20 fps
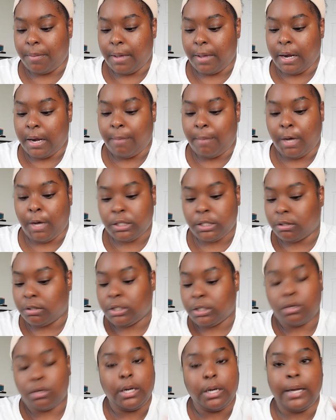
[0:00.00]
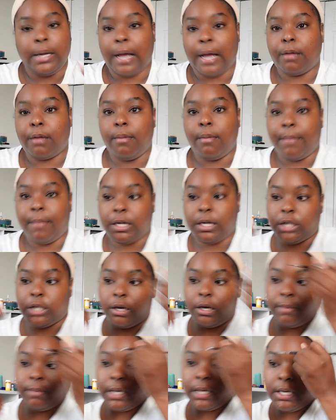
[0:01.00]
And I'm also just going to document my
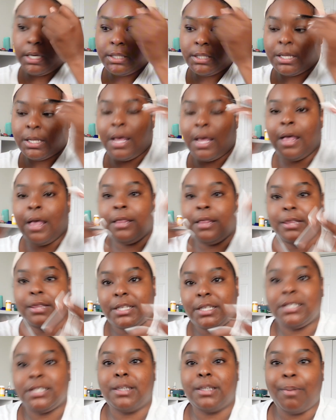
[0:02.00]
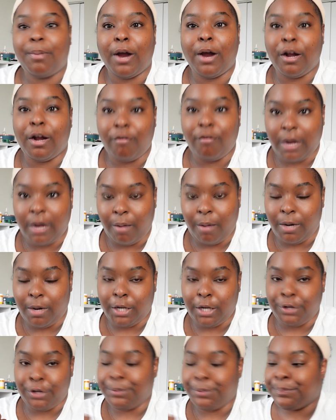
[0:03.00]
journey, because this is a part of what I want
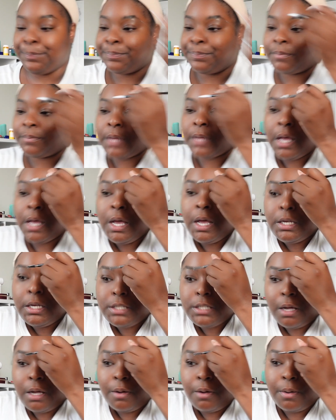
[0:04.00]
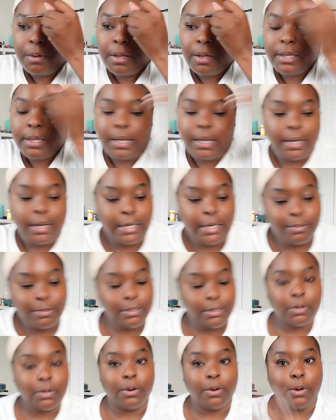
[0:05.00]
to do. So yeah, that's
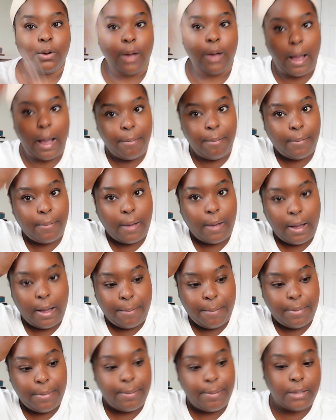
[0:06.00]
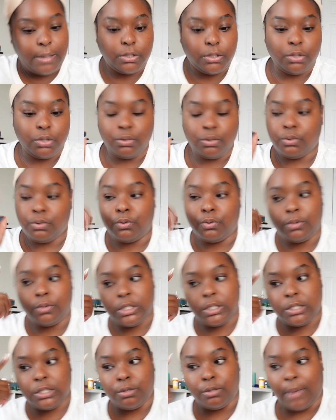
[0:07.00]
what's going on. I'm about to
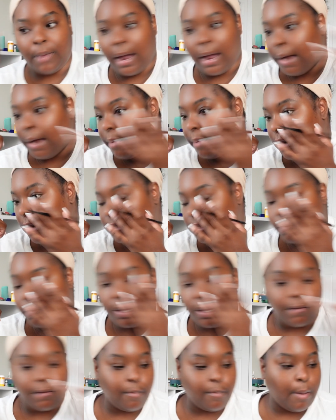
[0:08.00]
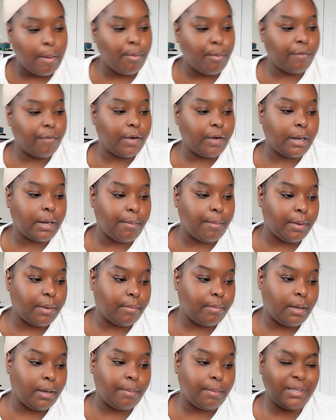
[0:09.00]
just do my eyebrows. I'm waiting for my boyfriend to come pick
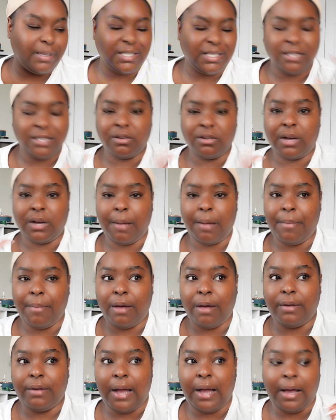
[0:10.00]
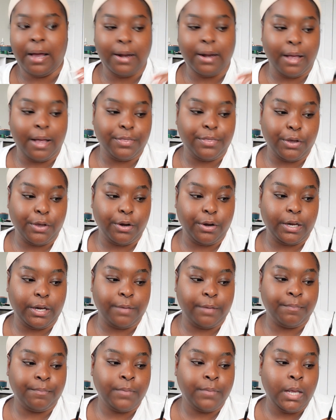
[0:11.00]
me up. He says he's going to come about
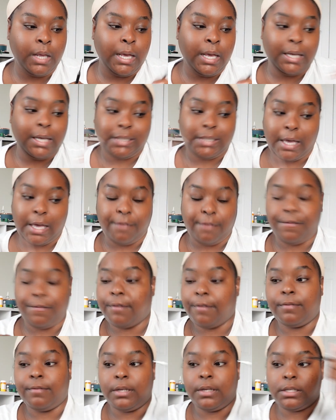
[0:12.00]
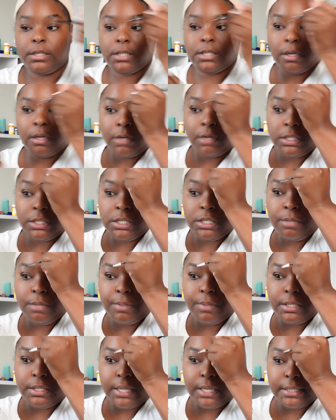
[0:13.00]
9:30. It's 8:50, so he should
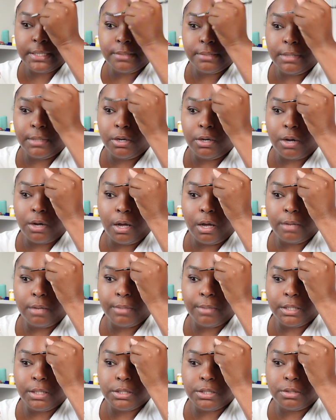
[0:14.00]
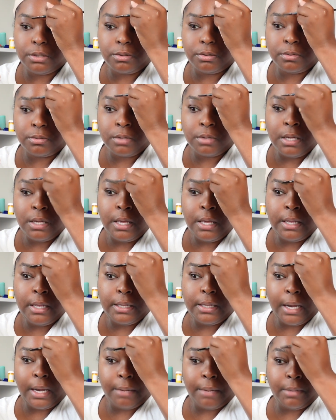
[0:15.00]
be texting me or calling me soon,
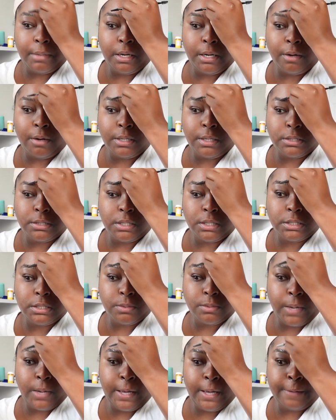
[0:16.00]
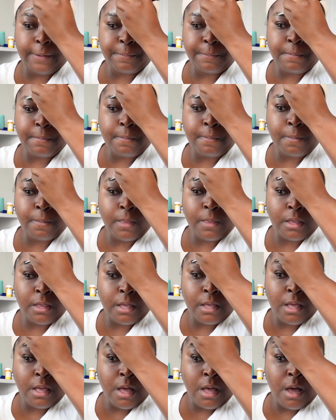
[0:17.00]
letting me know he's on his way.
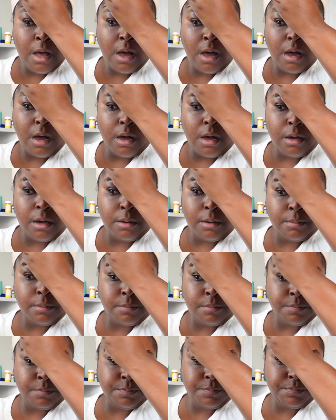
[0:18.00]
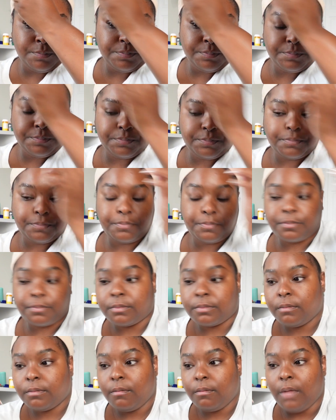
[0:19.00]
And
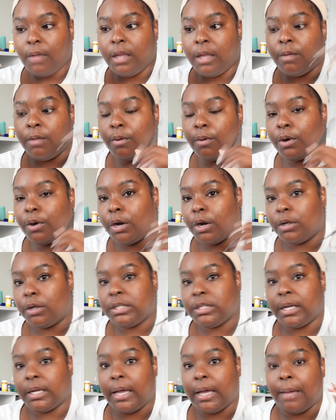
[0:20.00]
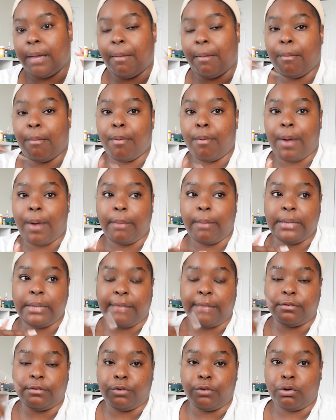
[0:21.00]
then we're gonna go to the game. I'm gonna probably
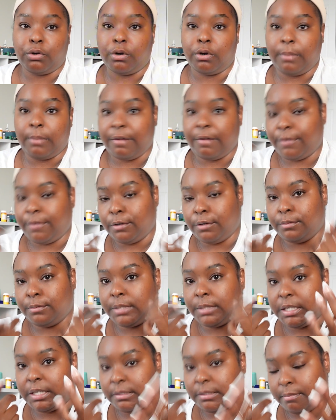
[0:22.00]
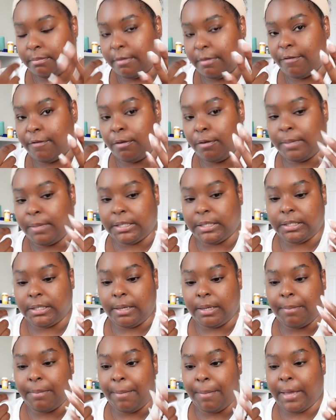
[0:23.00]
have to record on my phone, because my
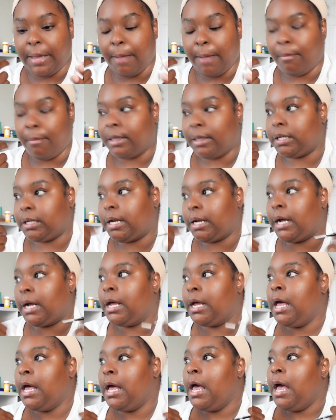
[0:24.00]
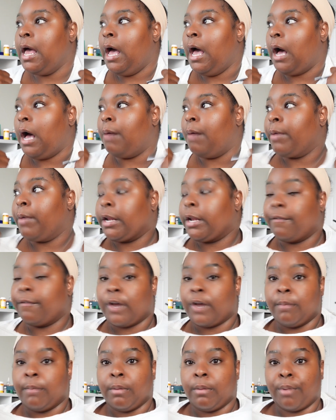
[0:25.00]
camera about to die. I'm waiting for
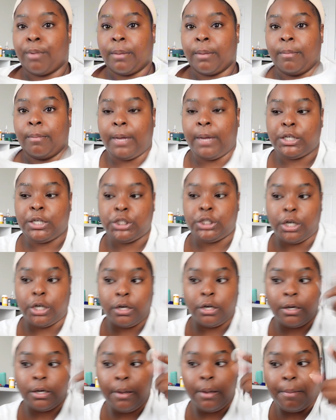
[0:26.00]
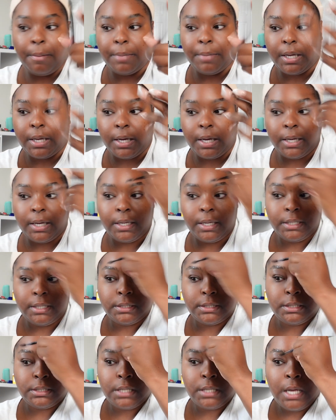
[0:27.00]
him to bring me my shirt,
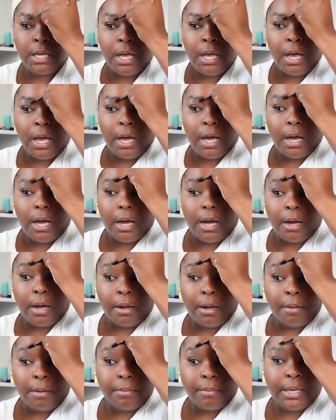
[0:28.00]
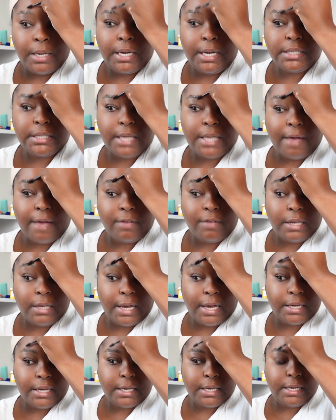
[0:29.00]
because he doesn't have a
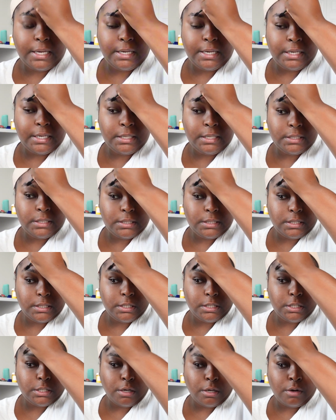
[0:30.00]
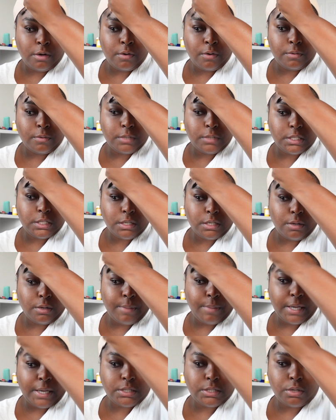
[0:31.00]
lot of kids. So just a little
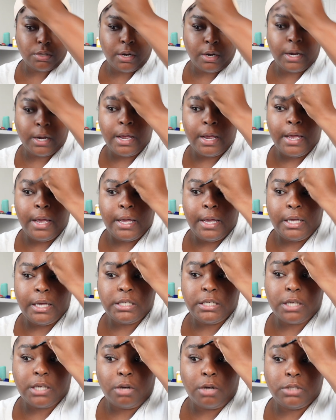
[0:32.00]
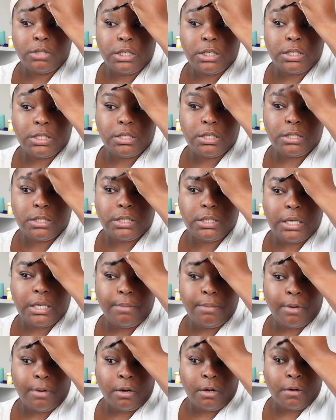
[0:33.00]
backstory: he's coaching
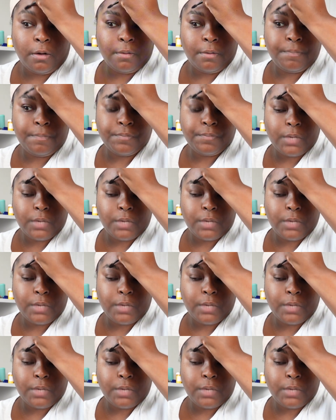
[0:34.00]
t-ball.